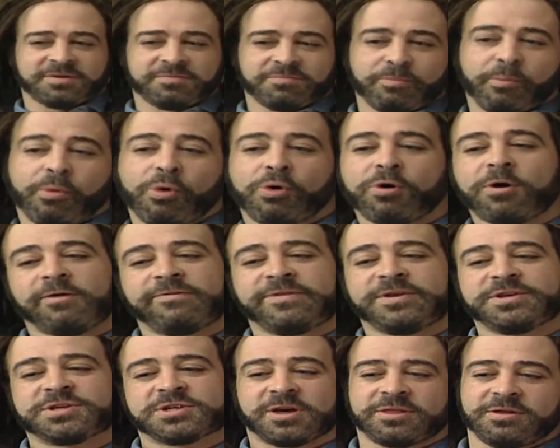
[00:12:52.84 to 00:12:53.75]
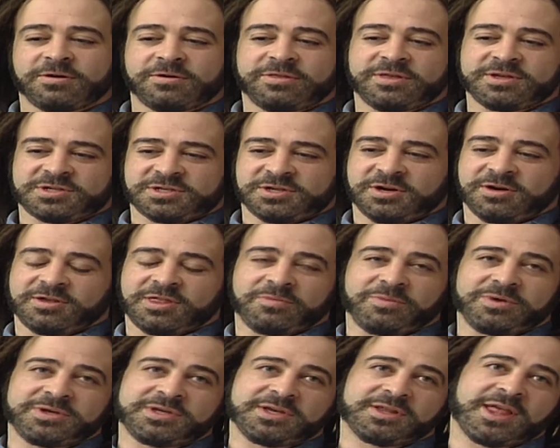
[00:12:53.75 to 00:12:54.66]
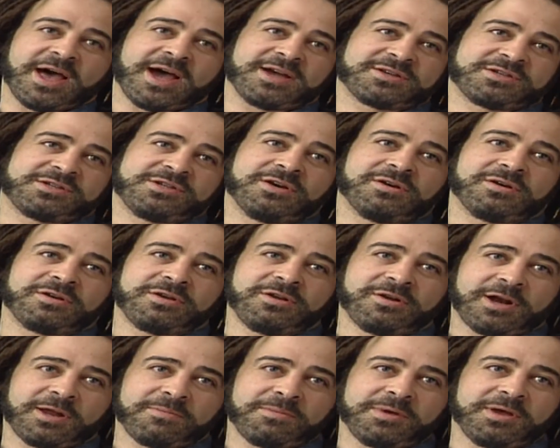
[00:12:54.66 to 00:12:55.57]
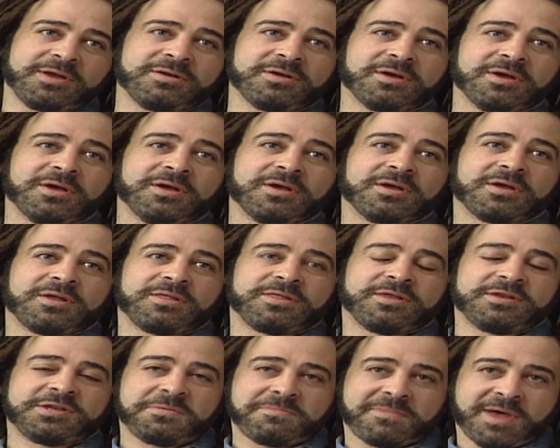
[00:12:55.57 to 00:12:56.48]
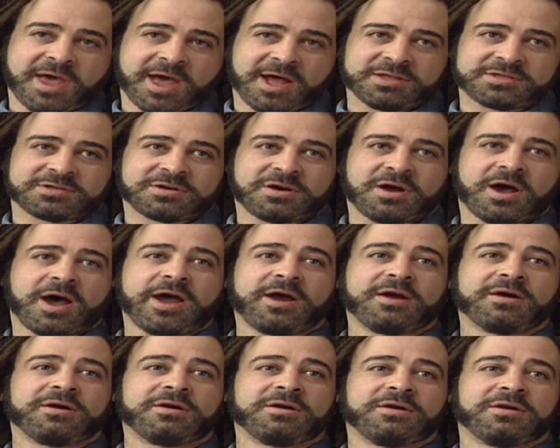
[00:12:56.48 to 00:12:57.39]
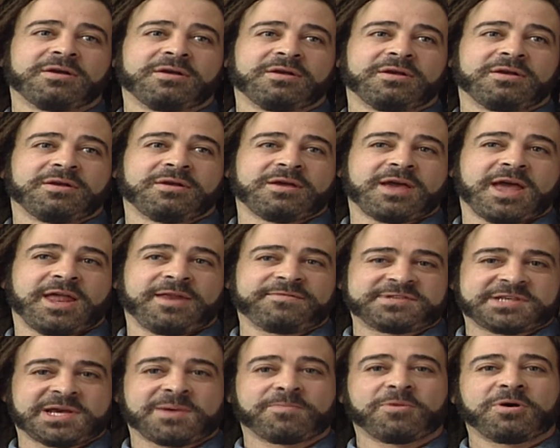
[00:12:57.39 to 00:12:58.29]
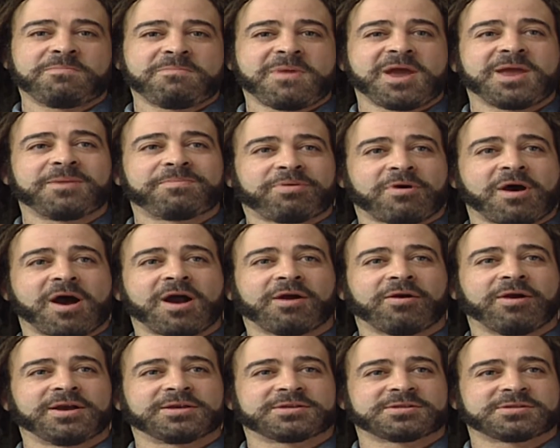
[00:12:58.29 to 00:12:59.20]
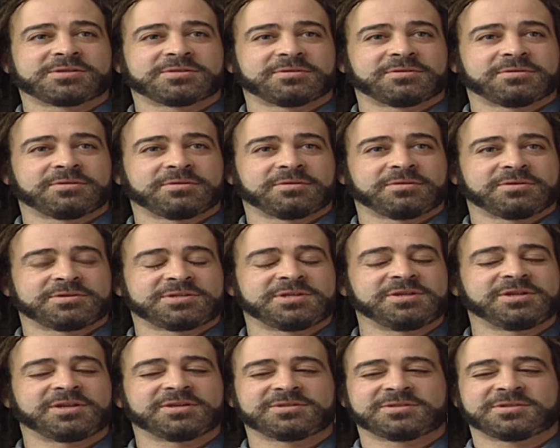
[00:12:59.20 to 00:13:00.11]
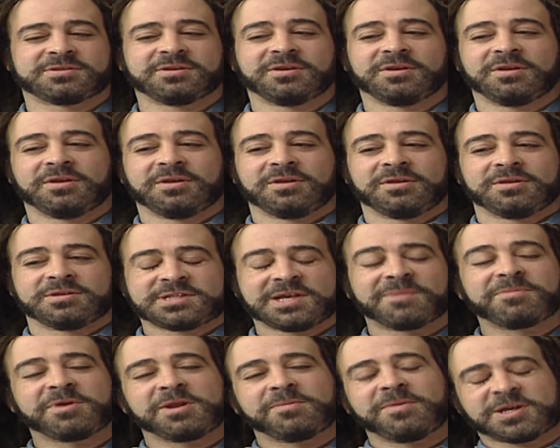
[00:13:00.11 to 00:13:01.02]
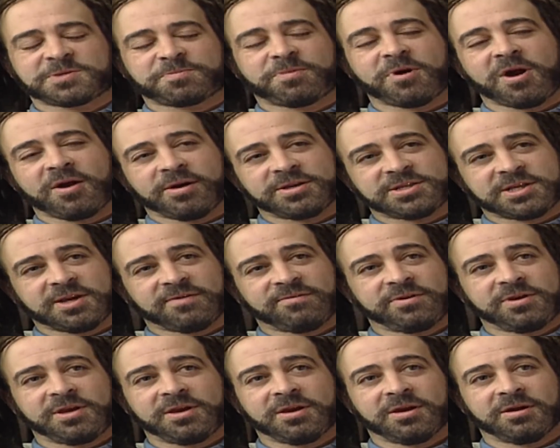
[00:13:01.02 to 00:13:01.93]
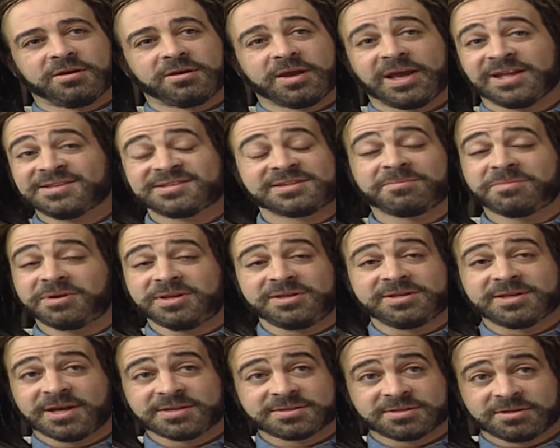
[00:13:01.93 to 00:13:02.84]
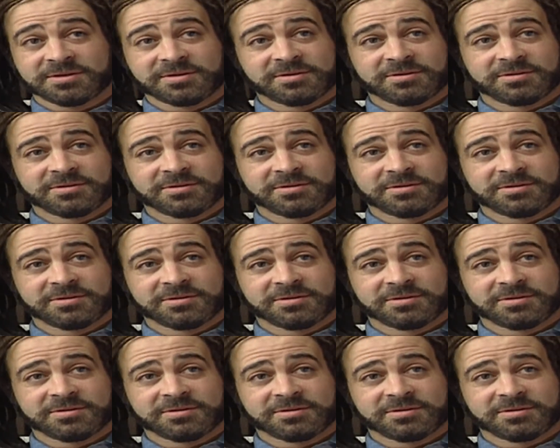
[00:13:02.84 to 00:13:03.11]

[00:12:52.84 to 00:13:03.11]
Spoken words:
more of each other this year than we did last year, you know what I mean? The demands are higher. And if someone made progress, see, because somebody makes progress every year, and somebody doesn't.